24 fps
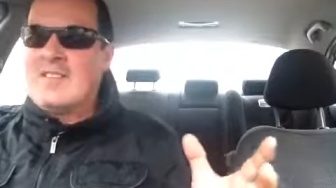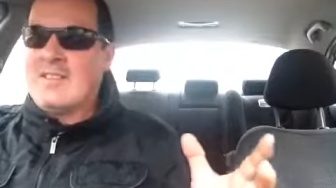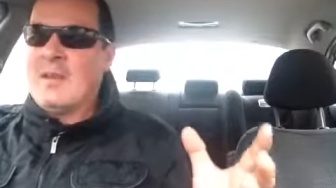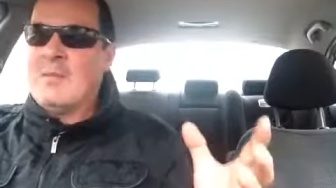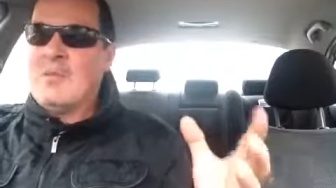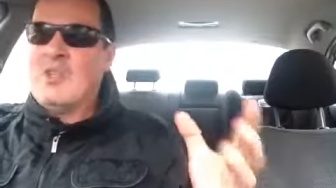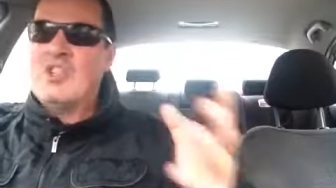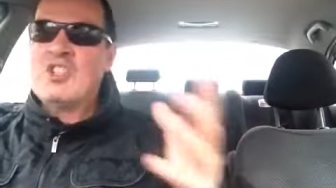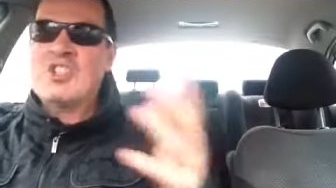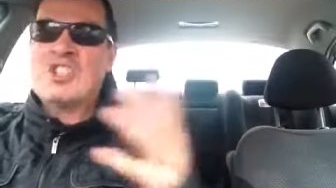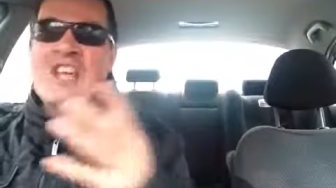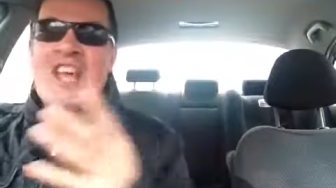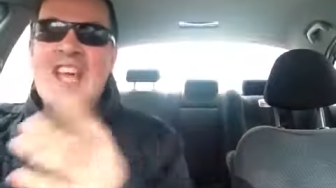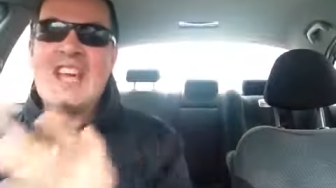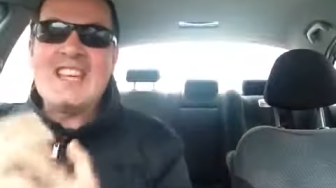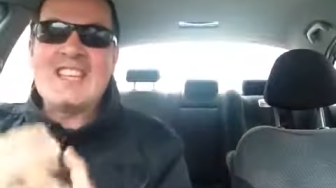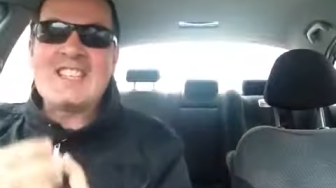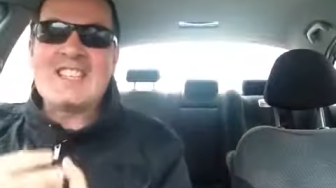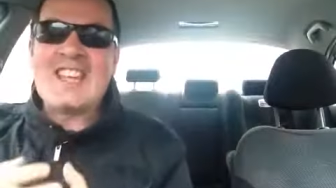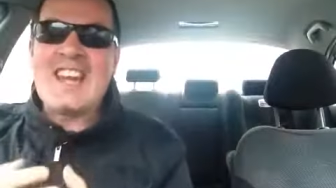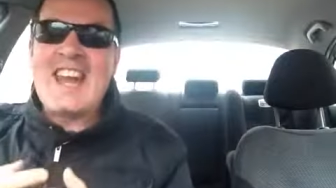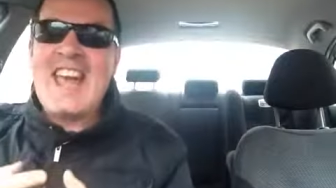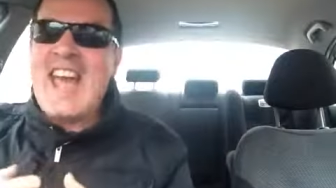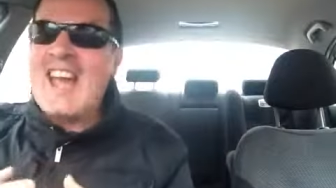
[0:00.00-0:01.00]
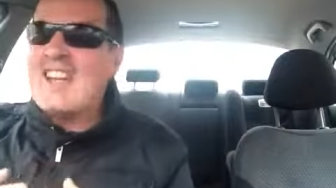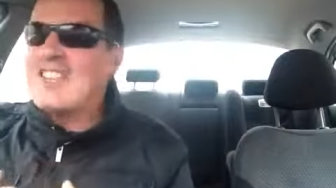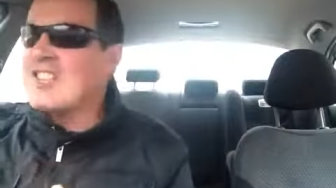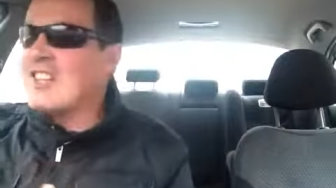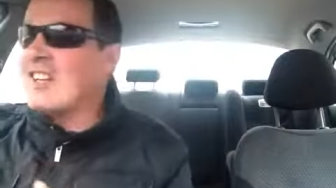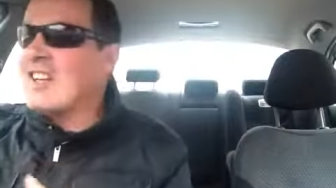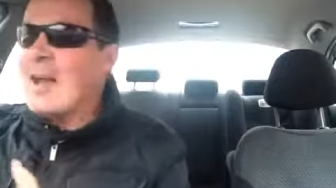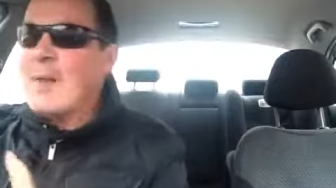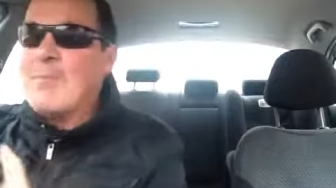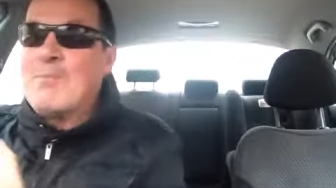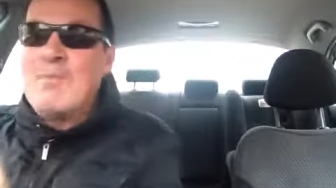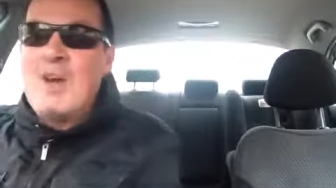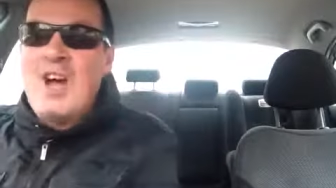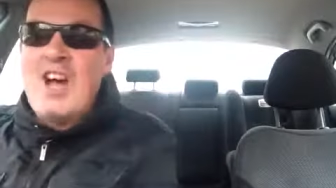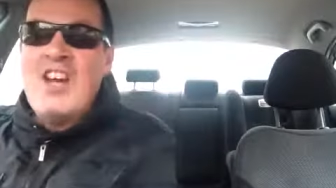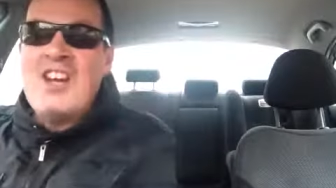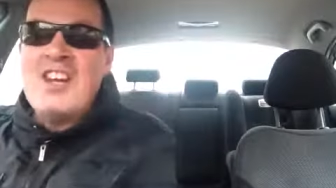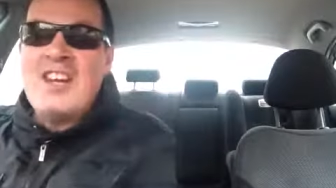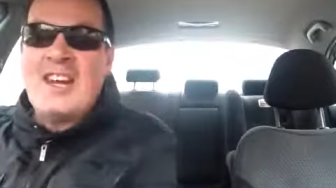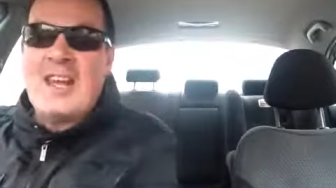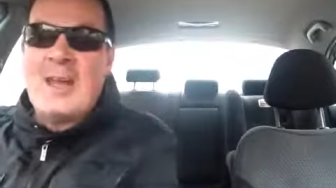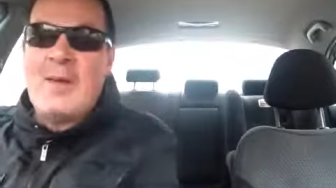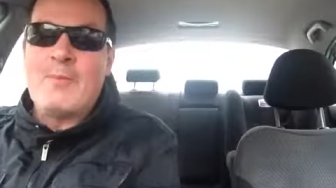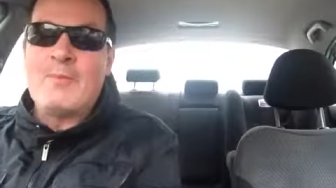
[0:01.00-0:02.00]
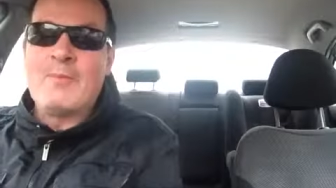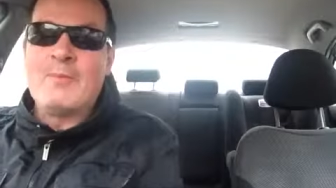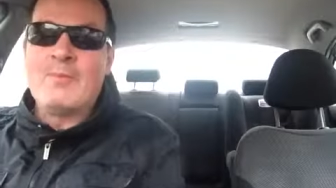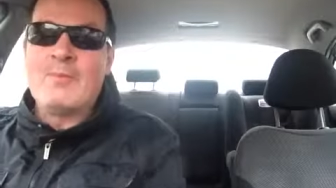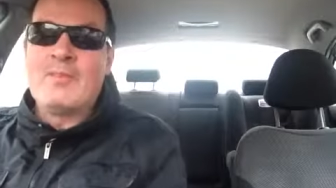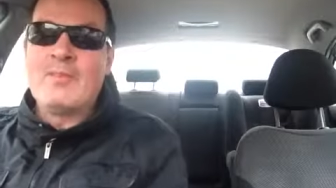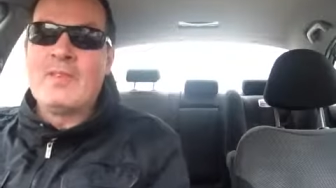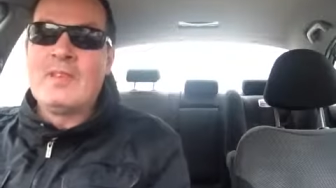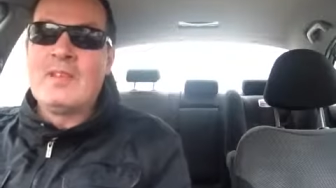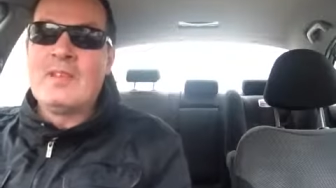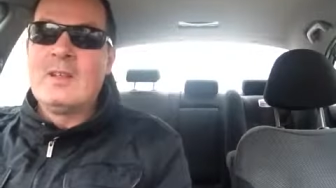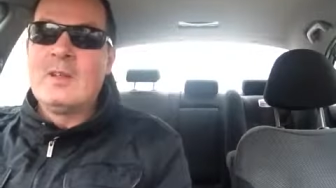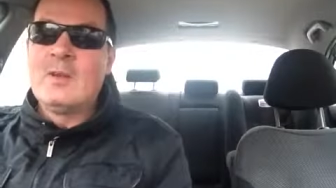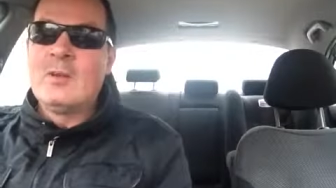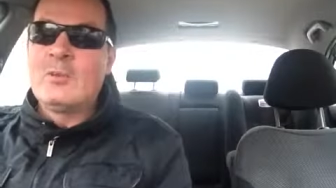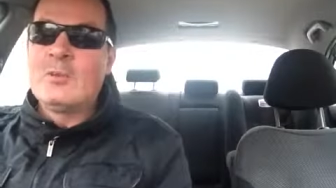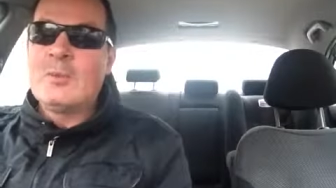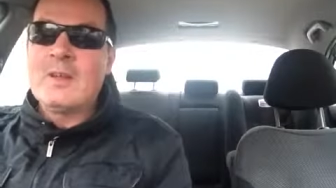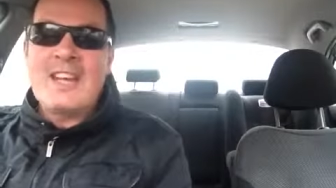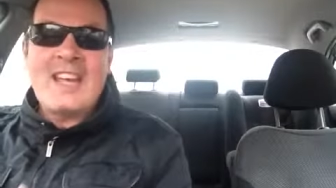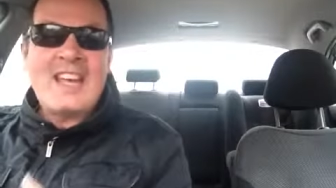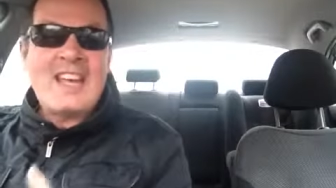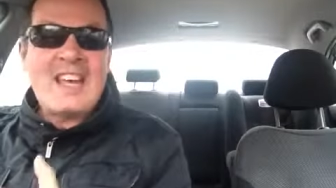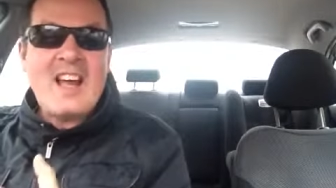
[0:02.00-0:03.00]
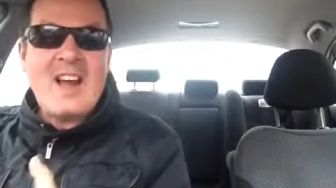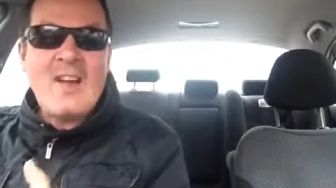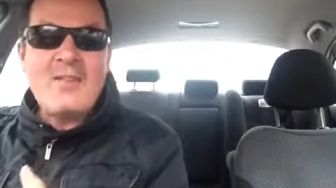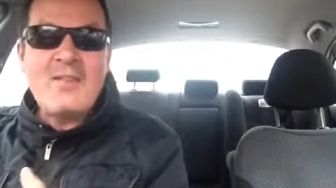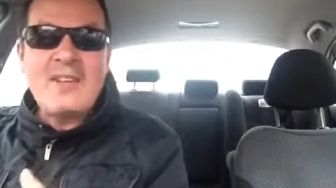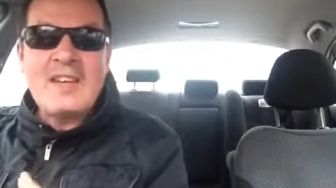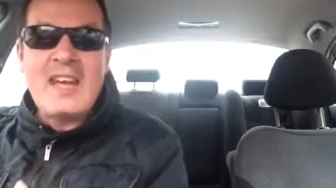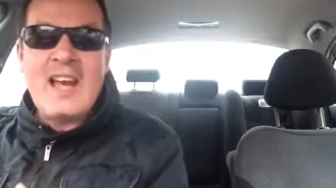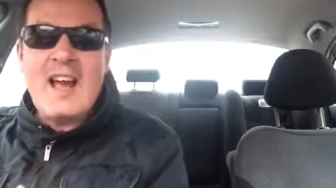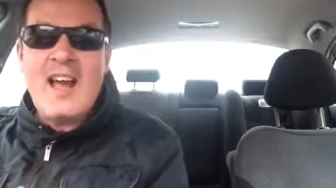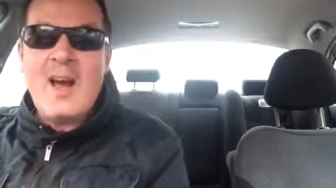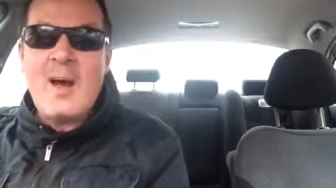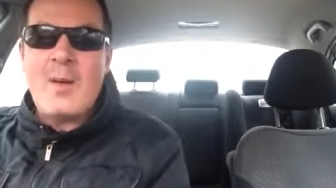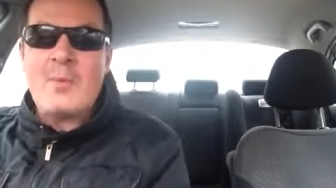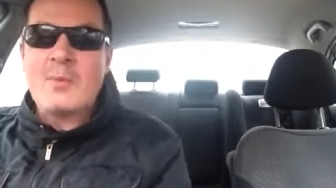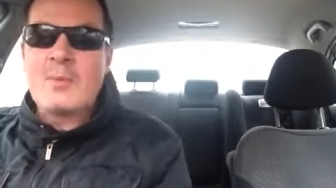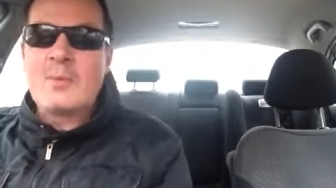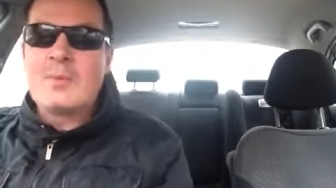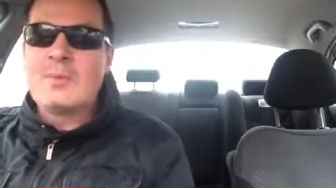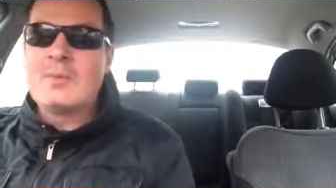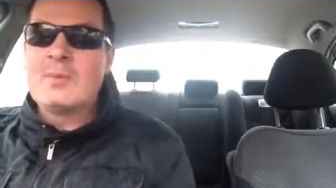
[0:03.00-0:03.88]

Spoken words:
I'm not saying it's an accident. They murdered him. But they covered it up.